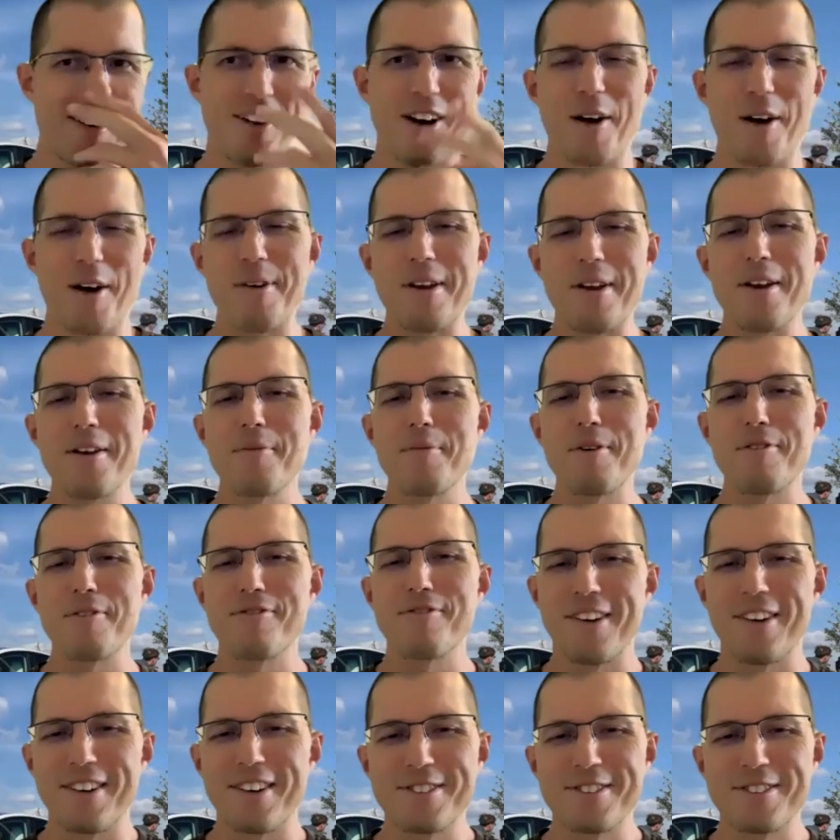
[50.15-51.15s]
I mean, it'll be
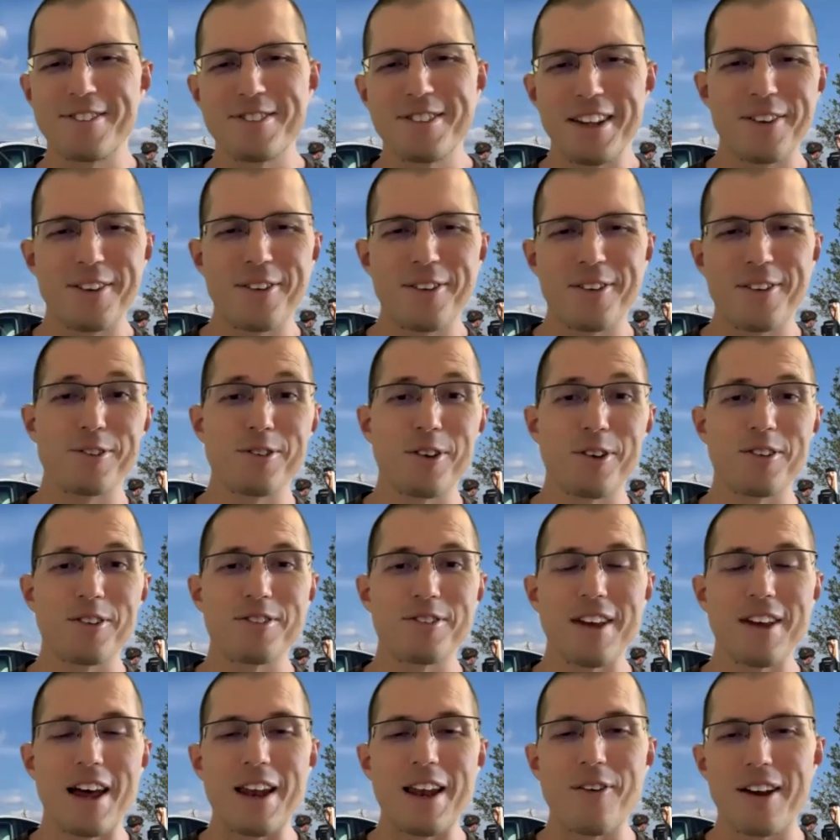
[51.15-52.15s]
fun to see the results
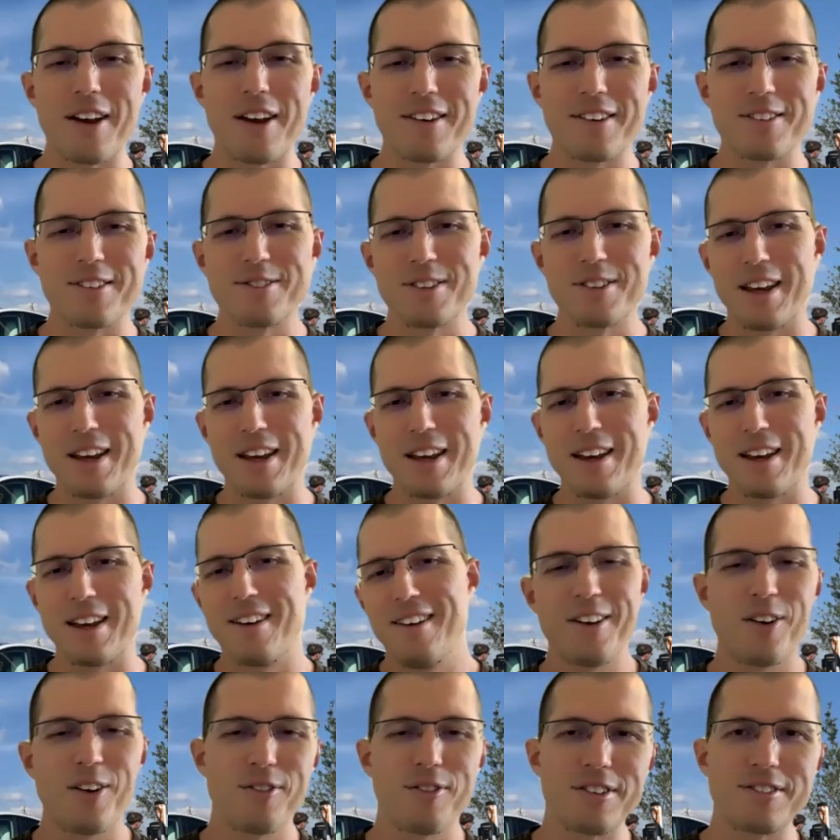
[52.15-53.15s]
anyway, to see
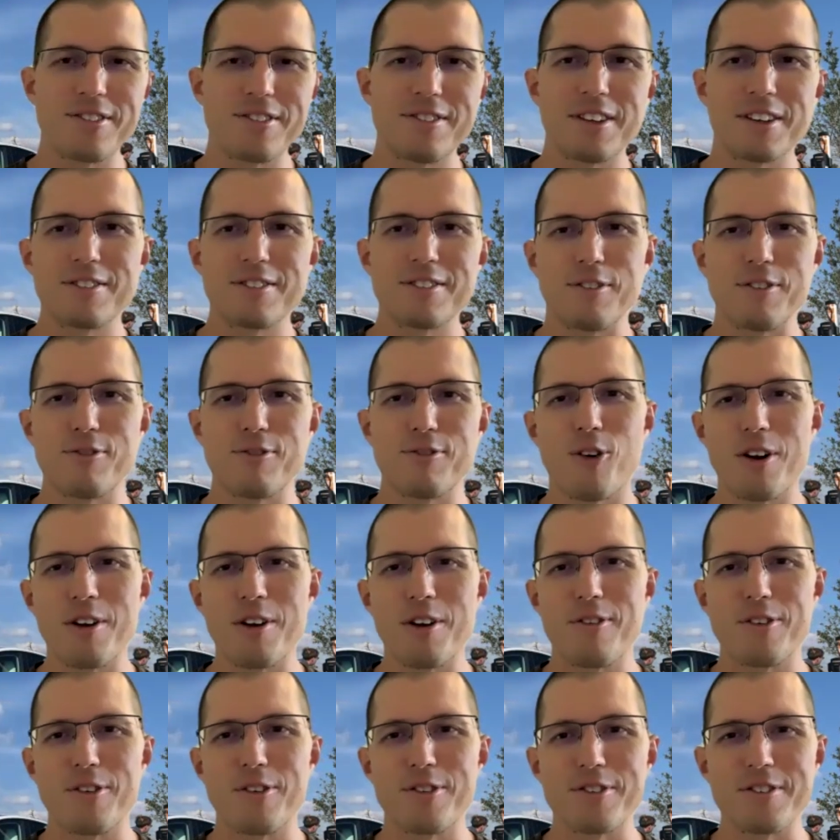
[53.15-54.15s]
if it's 60-40
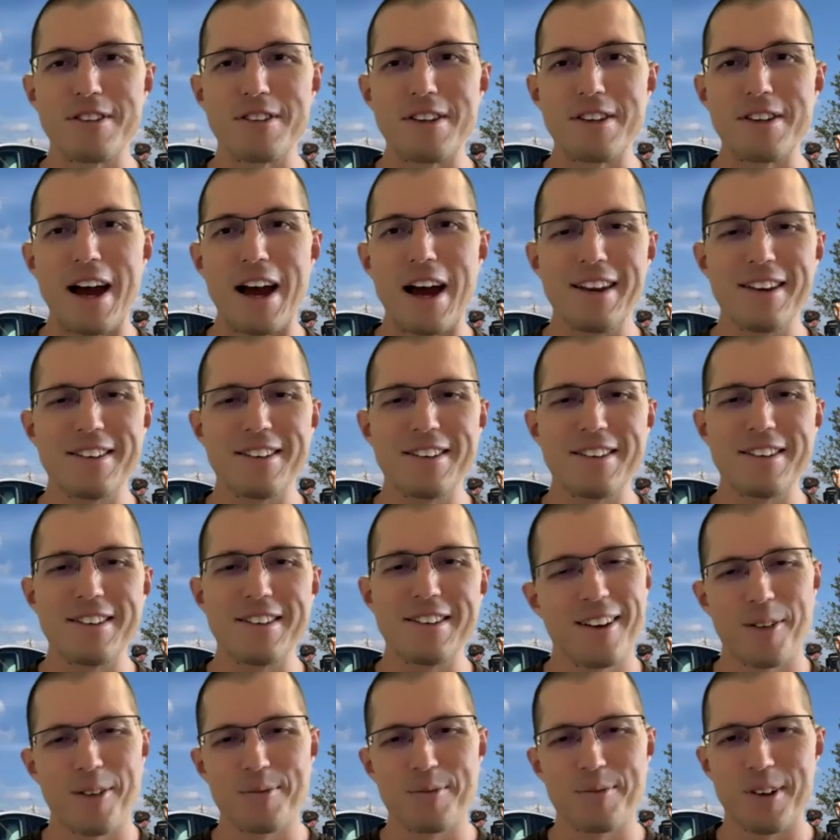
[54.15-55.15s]
versus
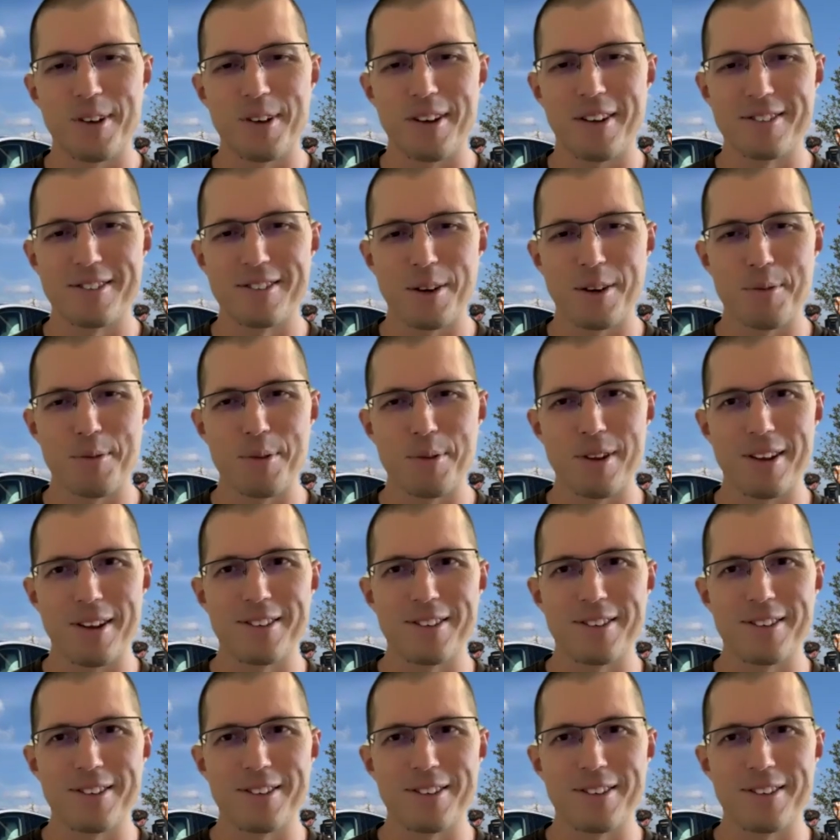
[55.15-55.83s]
90-10 on some of these.